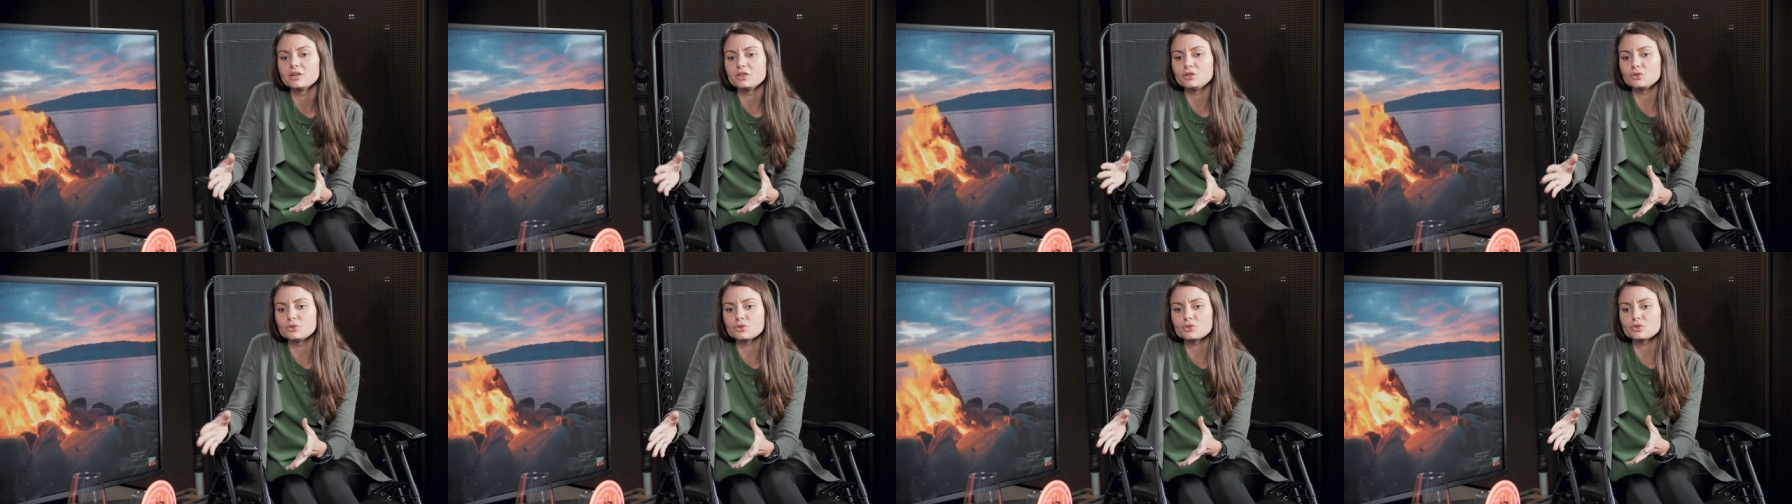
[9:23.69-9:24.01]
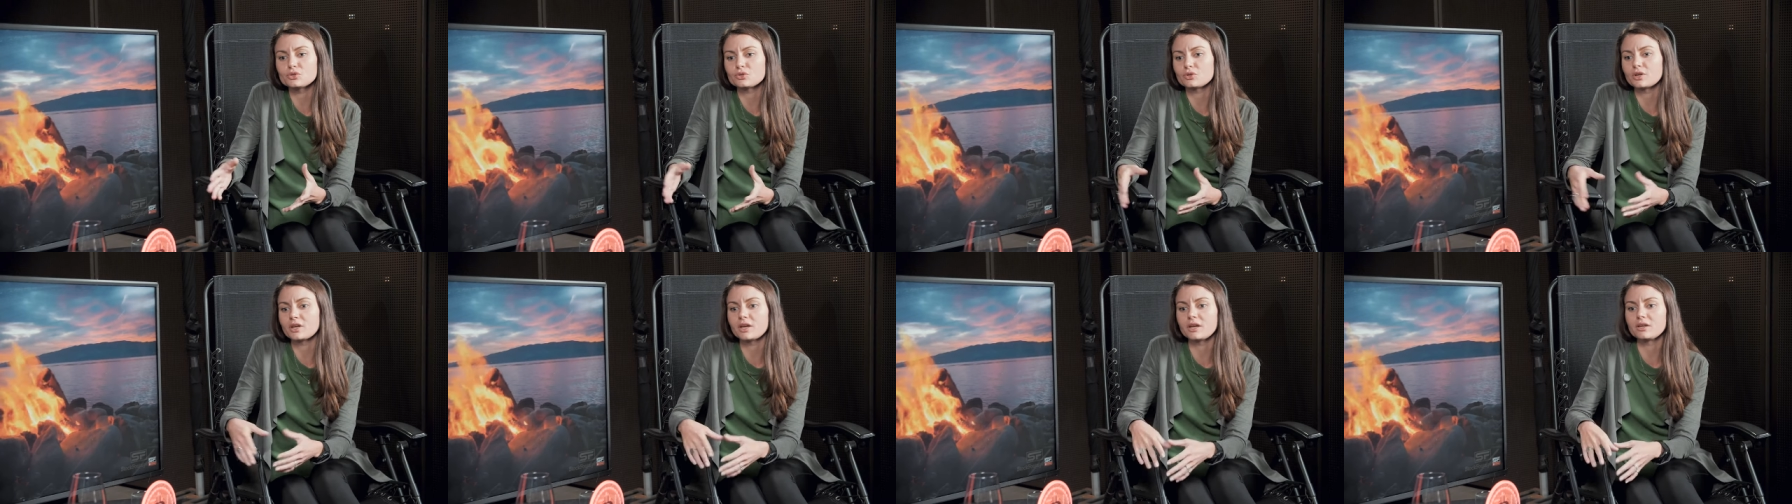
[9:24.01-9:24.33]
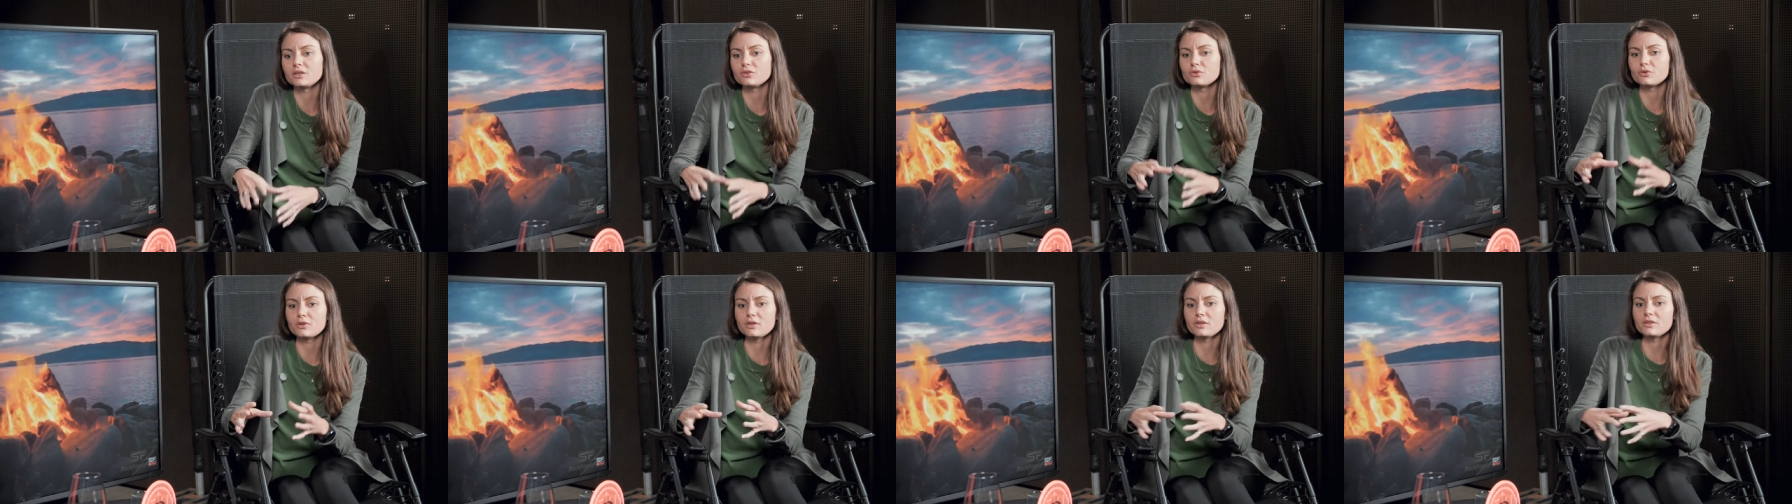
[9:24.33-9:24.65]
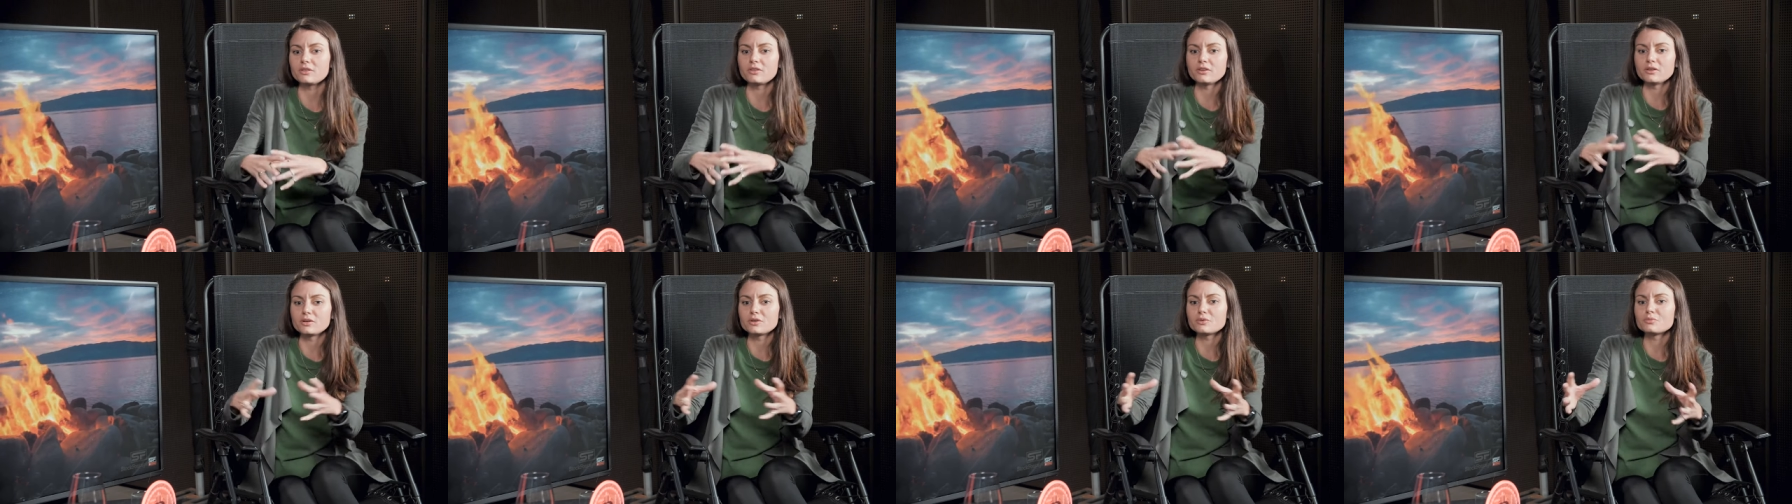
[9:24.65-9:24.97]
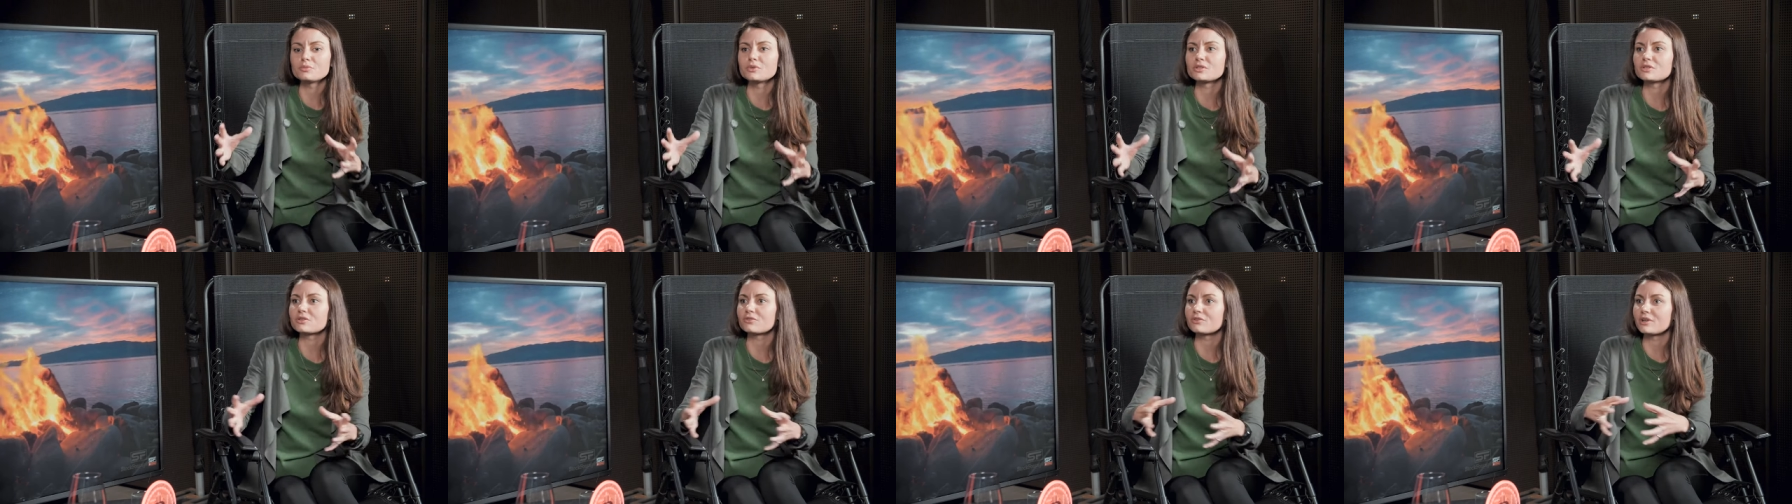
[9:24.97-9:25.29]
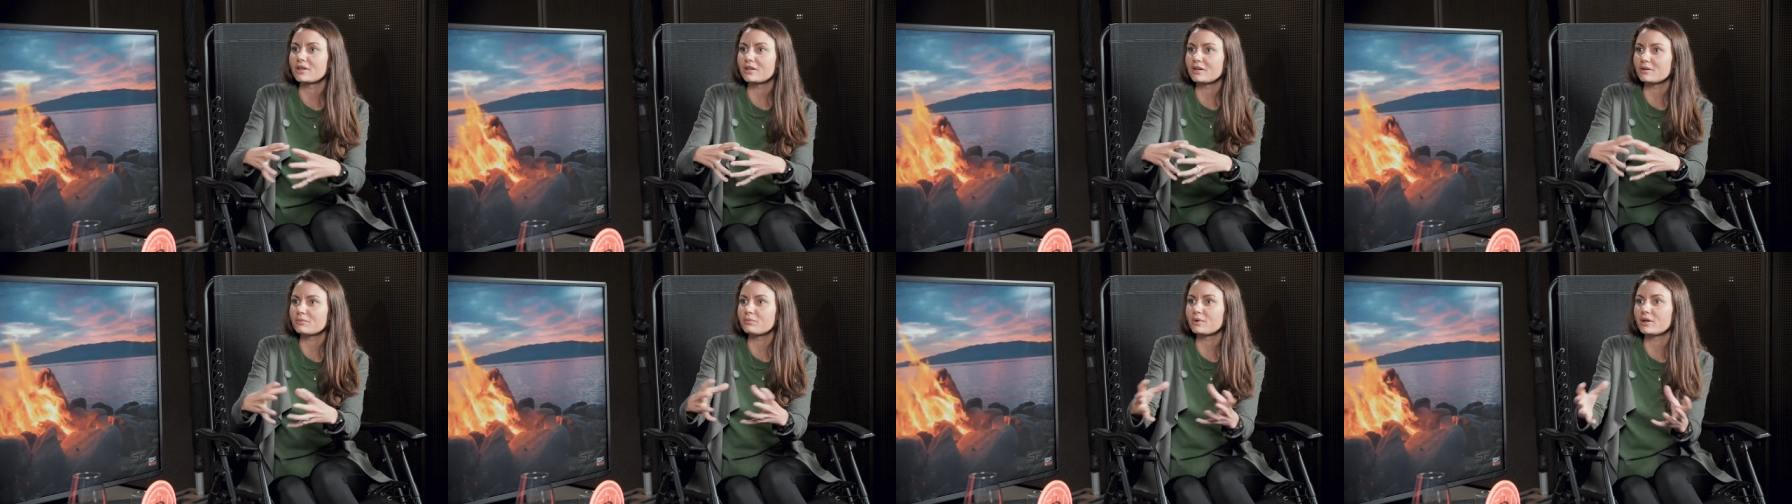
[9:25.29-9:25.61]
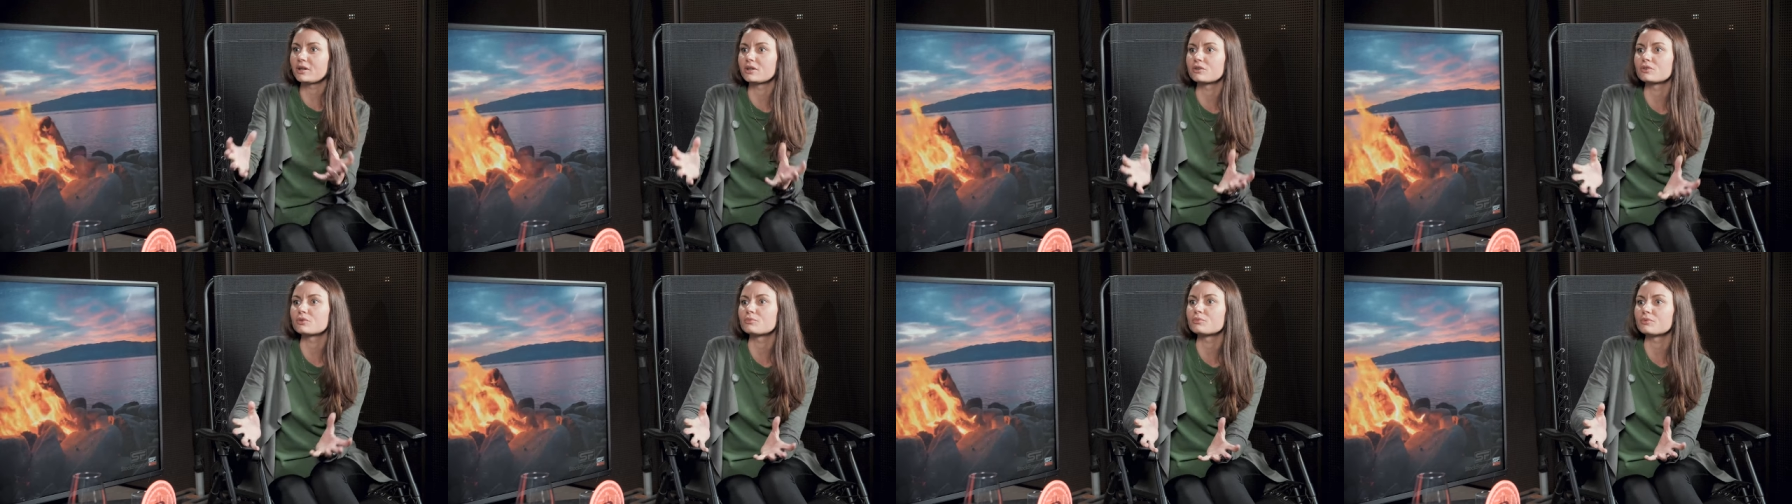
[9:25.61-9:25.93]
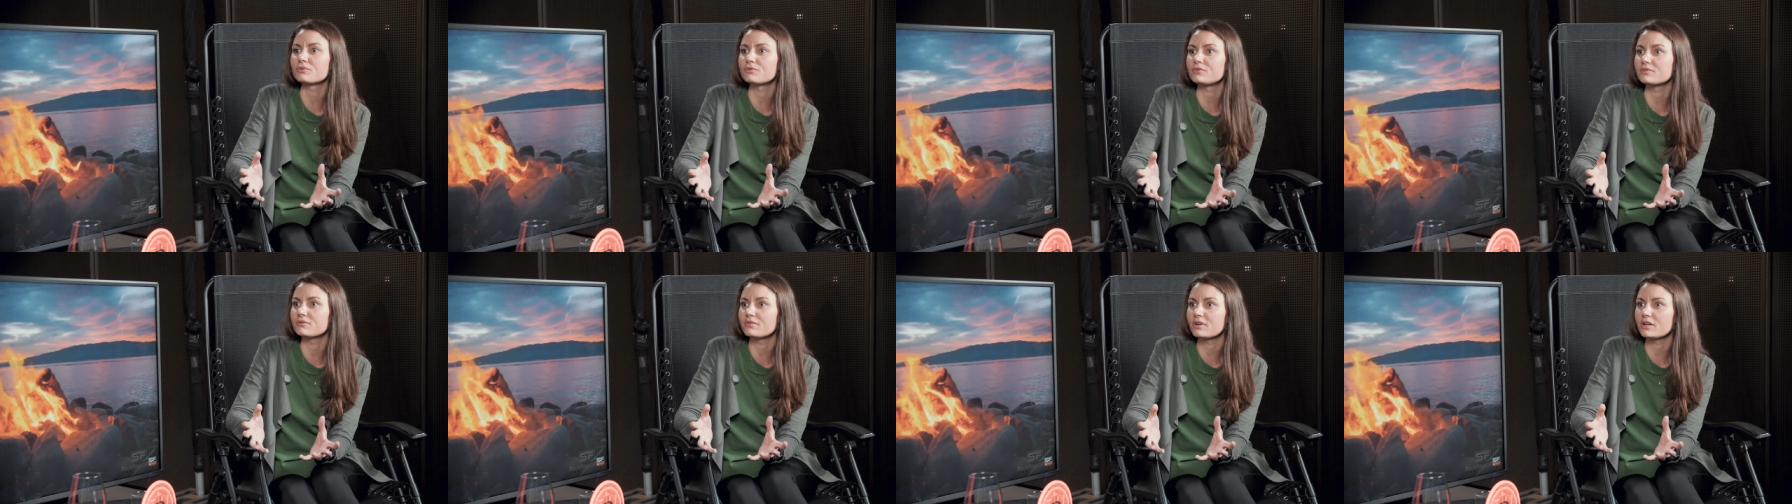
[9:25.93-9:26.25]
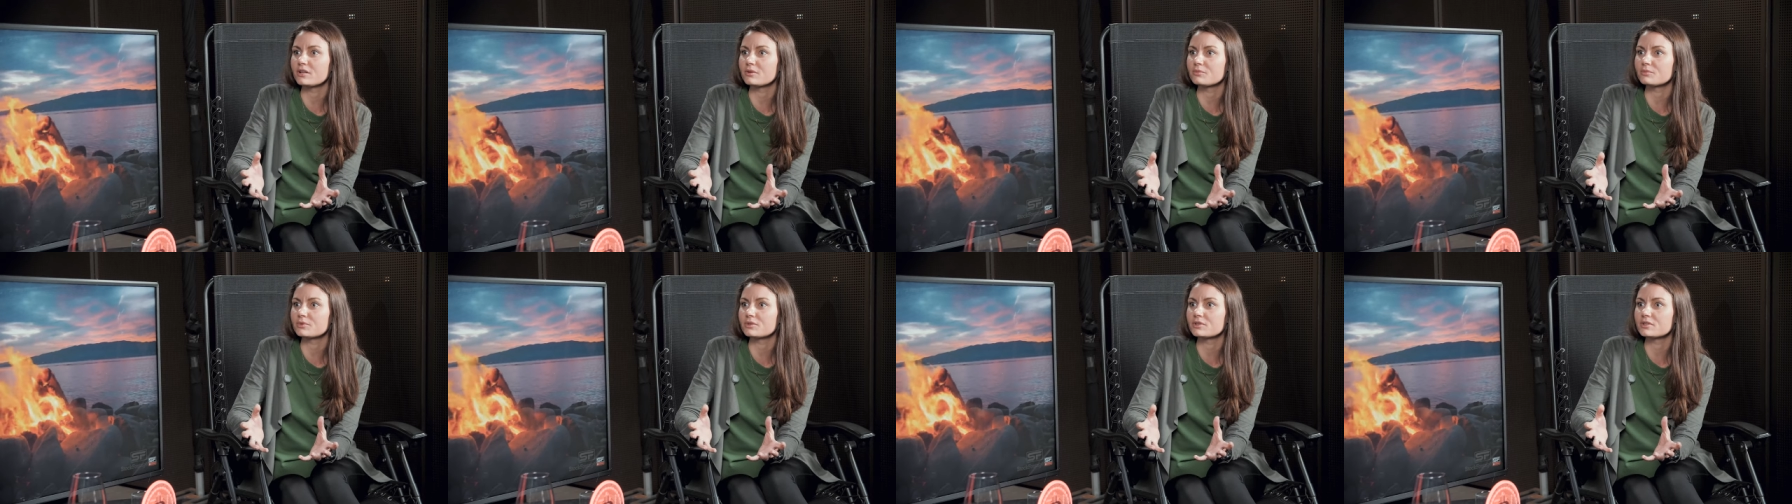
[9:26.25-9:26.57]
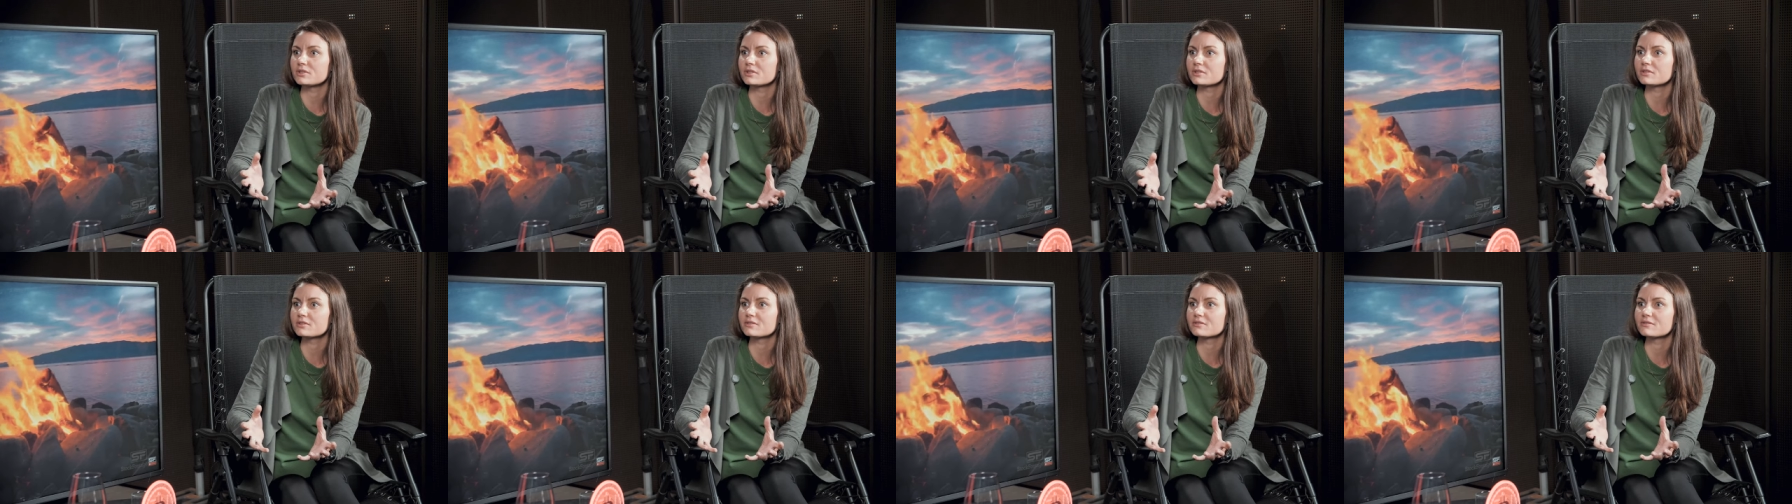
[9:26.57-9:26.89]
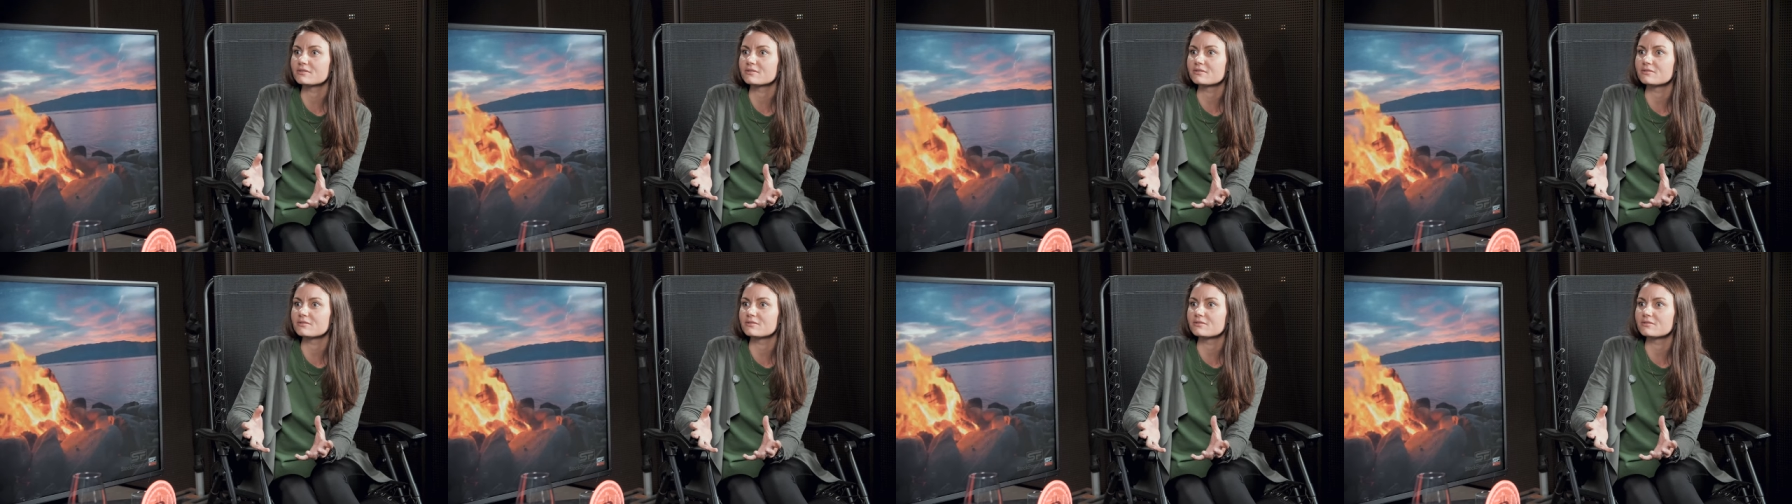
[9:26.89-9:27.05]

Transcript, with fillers: used to, okay, you, Ethereum is created by a group of developers,